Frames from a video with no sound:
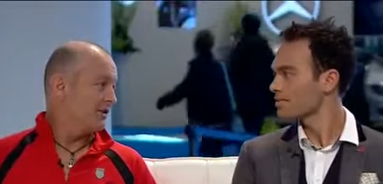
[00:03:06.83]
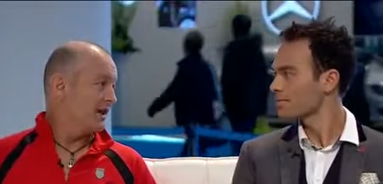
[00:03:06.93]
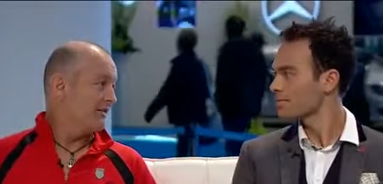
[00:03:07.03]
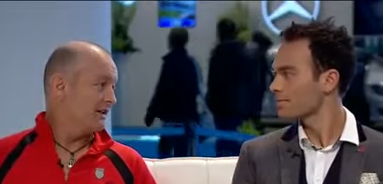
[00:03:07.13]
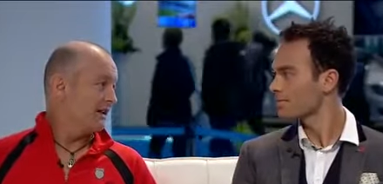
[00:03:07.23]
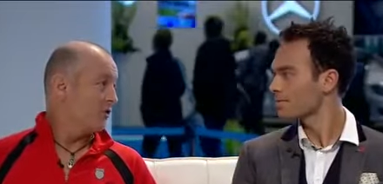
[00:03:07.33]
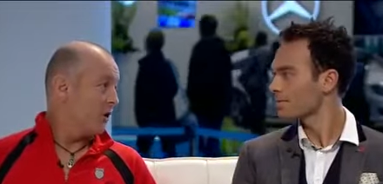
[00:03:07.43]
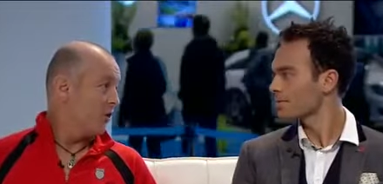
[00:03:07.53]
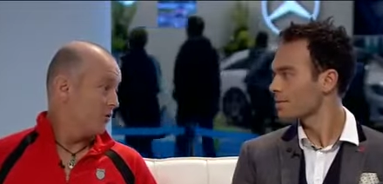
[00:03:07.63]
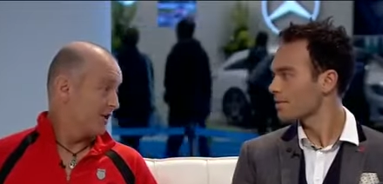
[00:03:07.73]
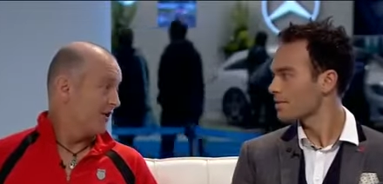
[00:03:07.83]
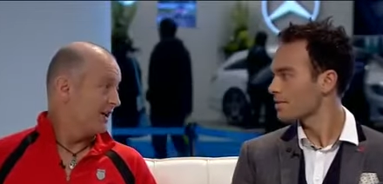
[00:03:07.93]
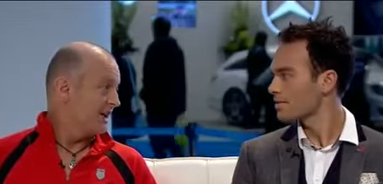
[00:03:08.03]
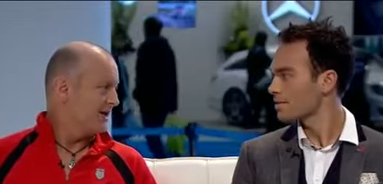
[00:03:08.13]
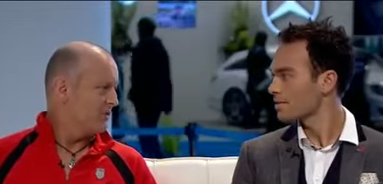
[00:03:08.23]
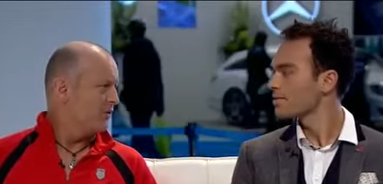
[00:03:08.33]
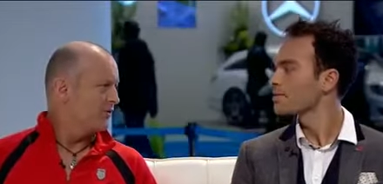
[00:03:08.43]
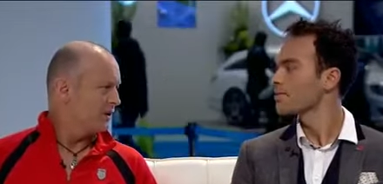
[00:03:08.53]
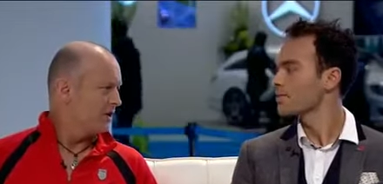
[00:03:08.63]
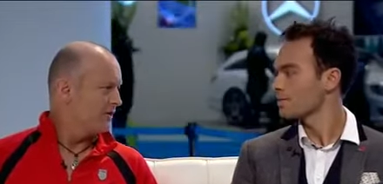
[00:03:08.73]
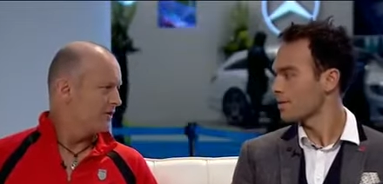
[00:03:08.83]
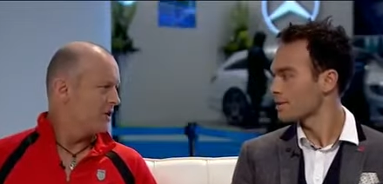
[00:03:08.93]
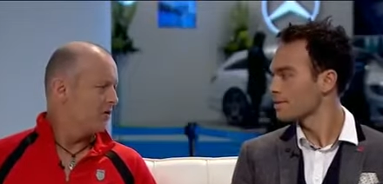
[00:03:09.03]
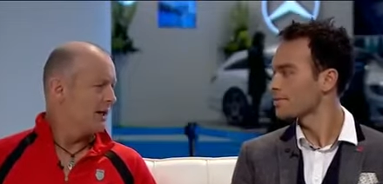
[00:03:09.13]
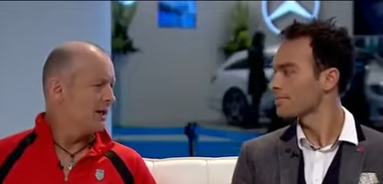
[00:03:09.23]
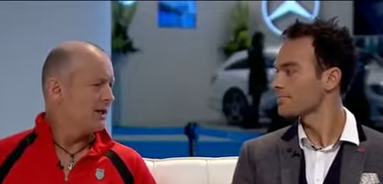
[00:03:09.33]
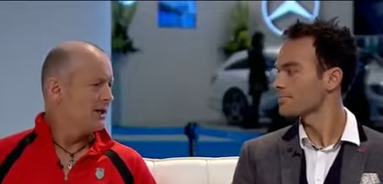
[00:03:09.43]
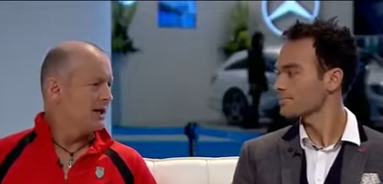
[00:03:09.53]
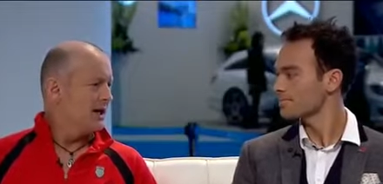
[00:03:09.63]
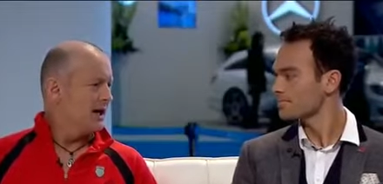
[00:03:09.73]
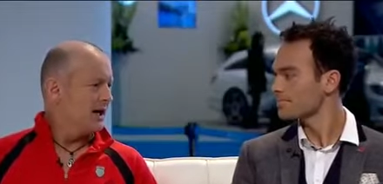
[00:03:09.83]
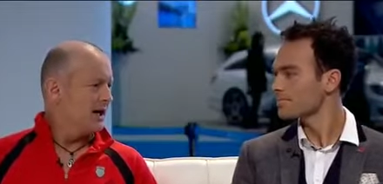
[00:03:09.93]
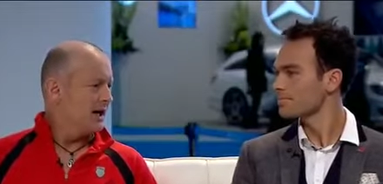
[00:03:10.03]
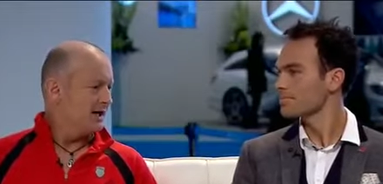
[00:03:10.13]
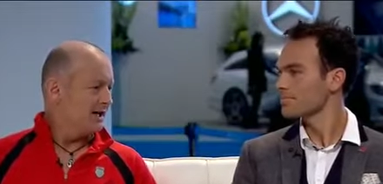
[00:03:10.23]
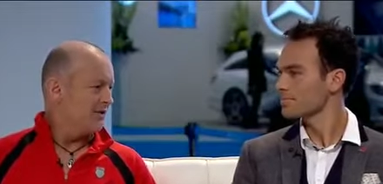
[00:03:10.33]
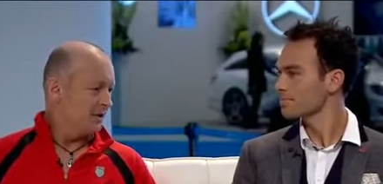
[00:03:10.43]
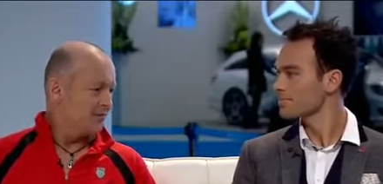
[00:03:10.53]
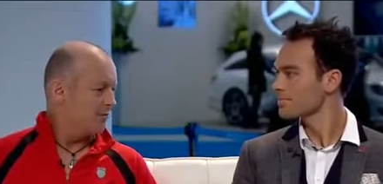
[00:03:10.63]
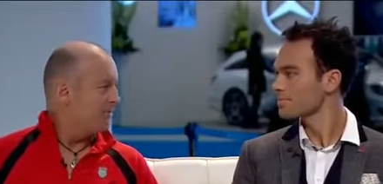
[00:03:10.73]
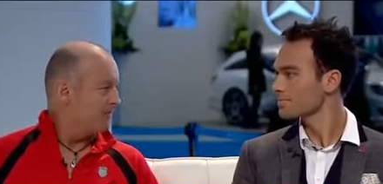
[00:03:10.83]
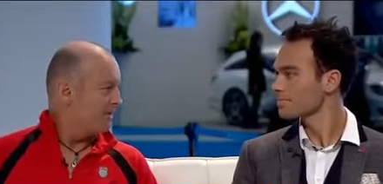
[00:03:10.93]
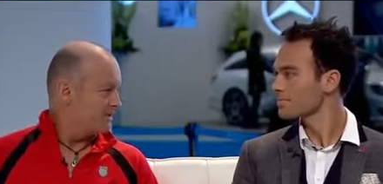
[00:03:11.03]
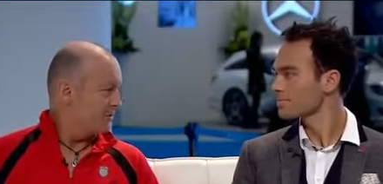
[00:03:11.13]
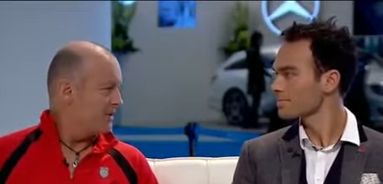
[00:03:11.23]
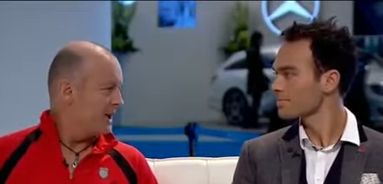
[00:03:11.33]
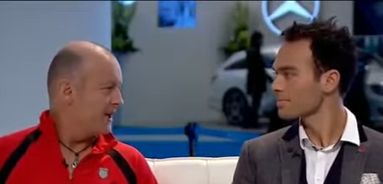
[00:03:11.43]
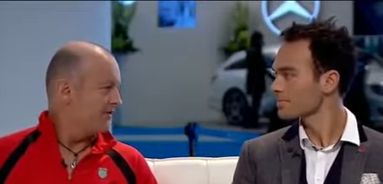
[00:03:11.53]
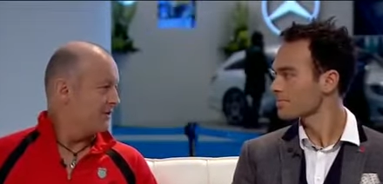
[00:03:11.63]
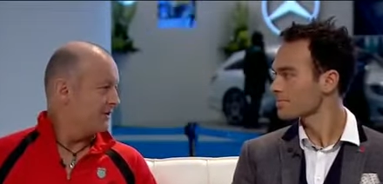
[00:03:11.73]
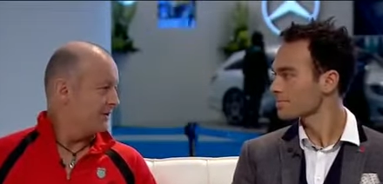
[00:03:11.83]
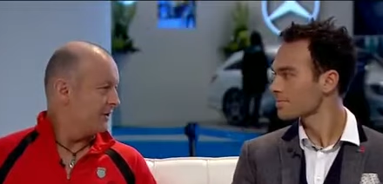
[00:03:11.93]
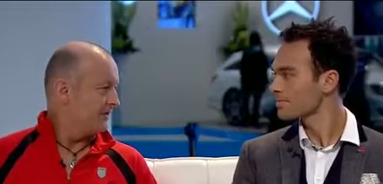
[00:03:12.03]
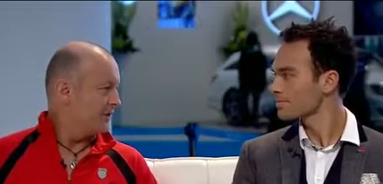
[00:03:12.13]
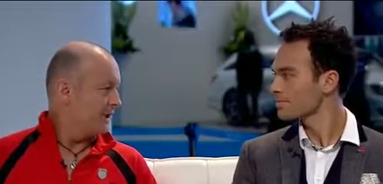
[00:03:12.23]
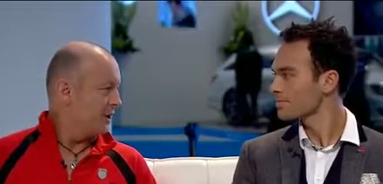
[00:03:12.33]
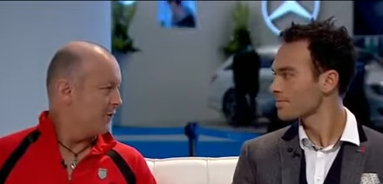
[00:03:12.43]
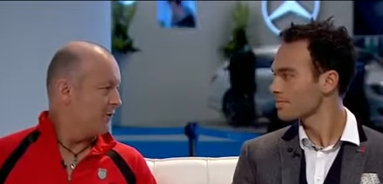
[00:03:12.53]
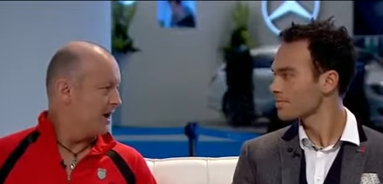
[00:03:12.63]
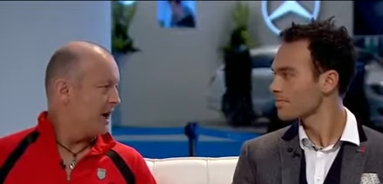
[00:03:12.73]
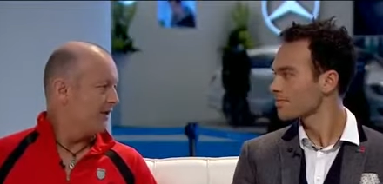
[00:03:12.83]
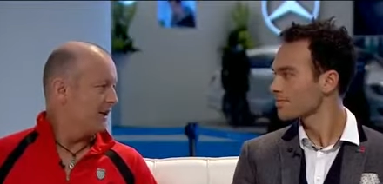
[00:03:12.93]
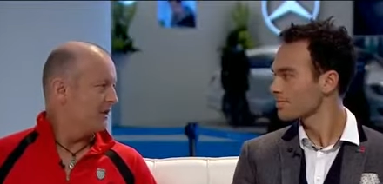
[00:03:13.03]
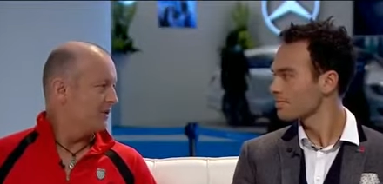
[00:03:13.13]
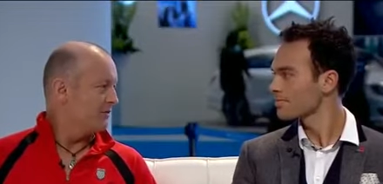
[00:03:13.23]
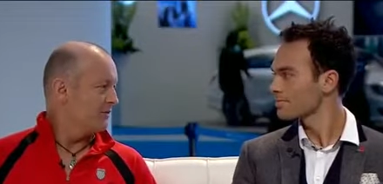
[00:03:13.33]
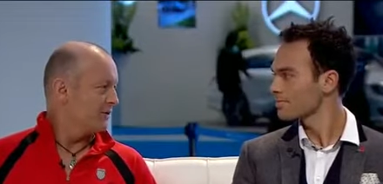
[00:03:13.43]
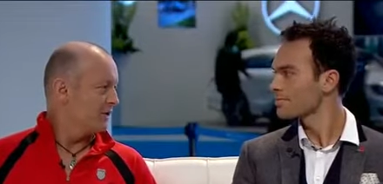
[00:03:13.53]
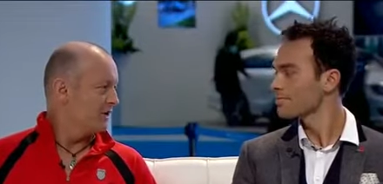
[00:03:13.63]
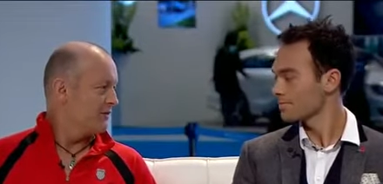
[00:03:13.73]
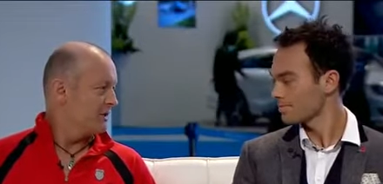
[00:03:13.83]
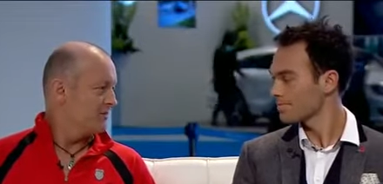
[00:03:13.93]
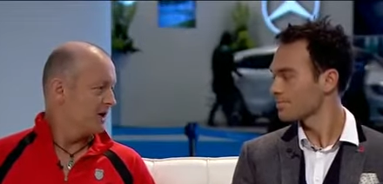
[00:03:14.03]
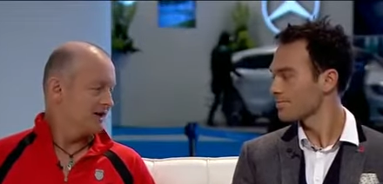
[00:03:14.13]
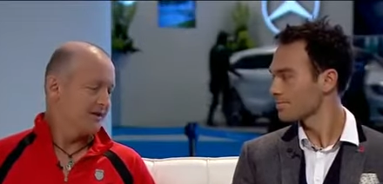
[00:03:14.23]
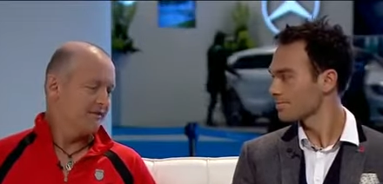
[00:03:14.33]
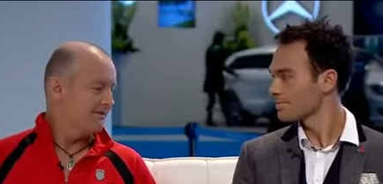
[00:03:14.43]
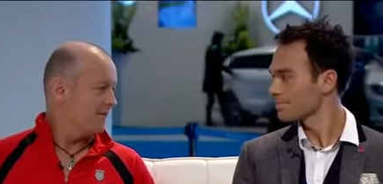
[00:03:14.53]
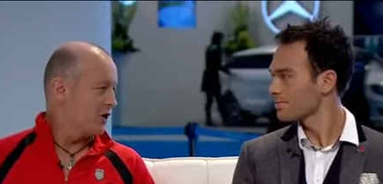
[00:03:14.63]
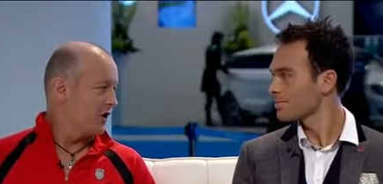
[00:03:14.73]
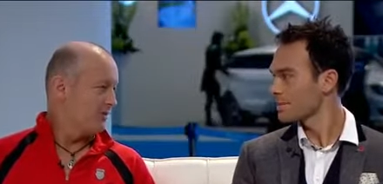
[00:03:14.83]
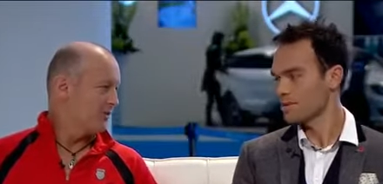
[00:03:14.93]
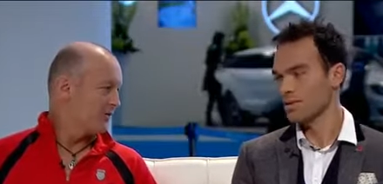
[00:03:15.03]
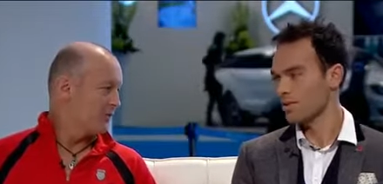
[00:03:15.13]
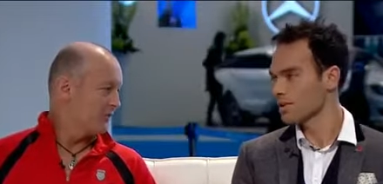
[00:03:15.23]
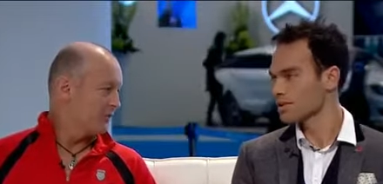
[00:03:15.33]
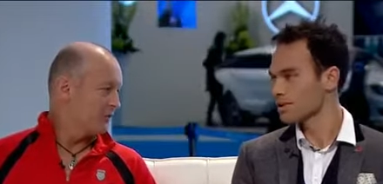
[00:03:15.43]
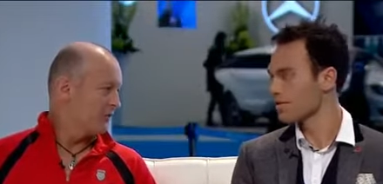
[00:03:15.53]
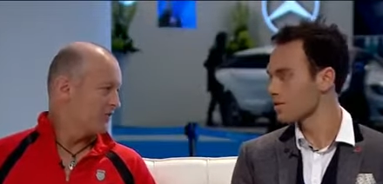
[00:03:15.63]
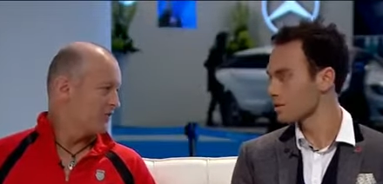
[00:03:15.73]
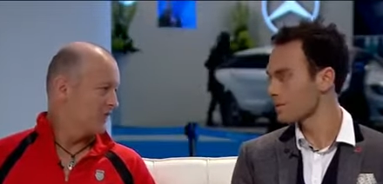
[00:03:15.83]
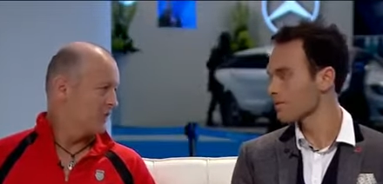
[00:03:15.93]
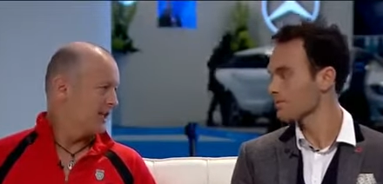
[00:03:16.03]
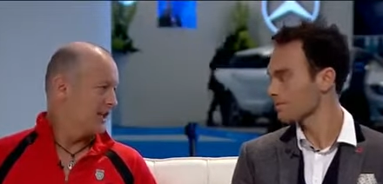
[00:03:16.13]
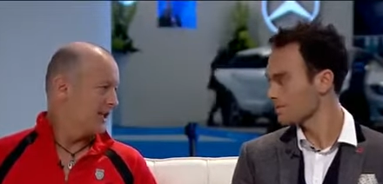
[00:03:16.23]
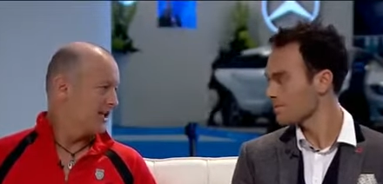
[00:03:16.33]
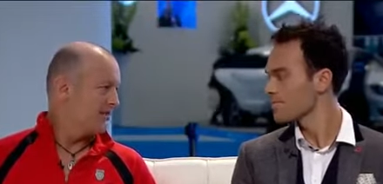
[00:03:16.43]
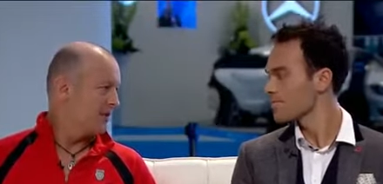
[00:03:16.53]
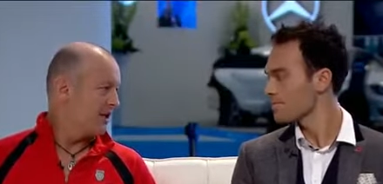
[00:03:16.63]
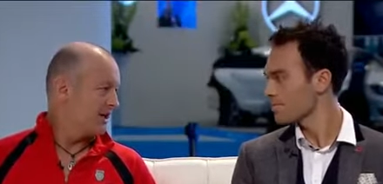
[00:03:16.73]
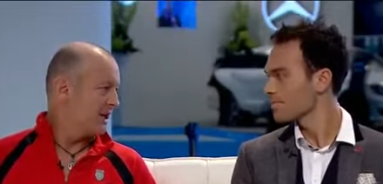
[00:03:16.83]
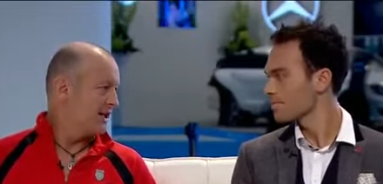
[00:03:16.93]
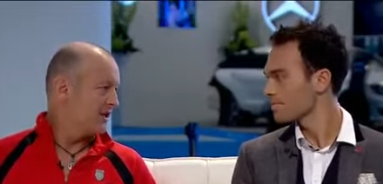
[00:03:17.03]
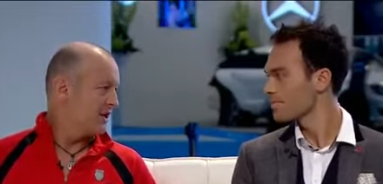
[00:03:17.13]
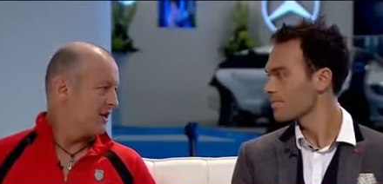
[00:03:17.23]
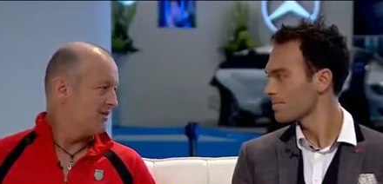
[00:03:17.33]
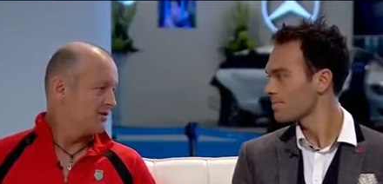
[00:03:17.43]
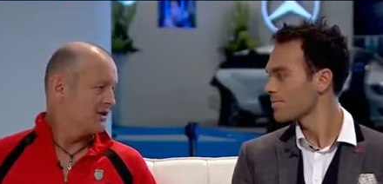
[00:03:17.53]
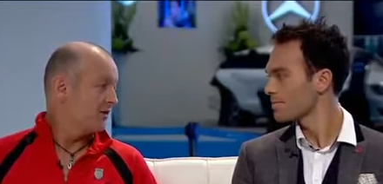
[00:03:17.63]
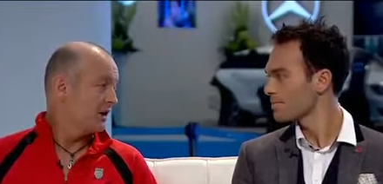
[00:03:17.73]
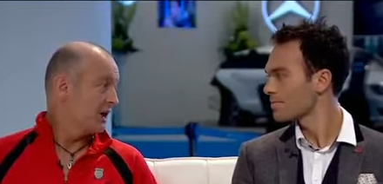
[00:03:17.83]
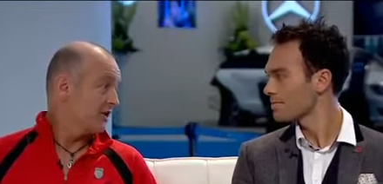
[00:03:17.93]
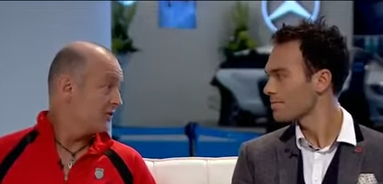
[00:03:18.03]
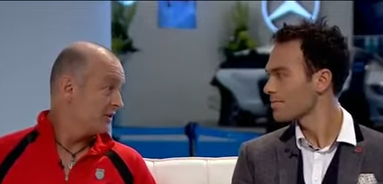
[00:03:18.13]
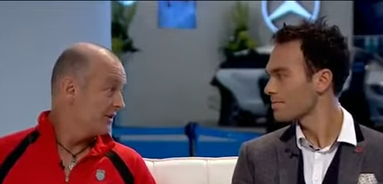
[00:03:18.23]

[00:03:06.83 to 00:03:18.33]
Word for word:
Speaker 1: on having no holes in their game also. Right. So. Uh, uh, even though Bob's renowned for obviously an overpowering, incredible server, I mean, Mike's a phenomenal server, also, can hit any spot at any time, so clutch.